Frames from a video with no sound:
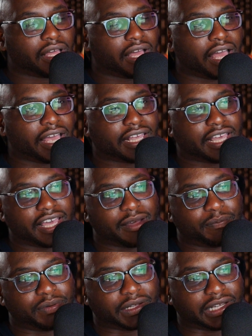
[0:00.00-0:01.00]
I
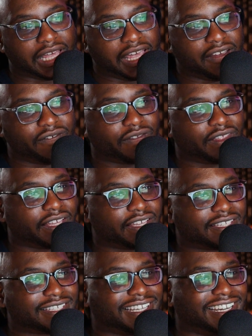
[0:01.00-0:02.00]
can't believe this.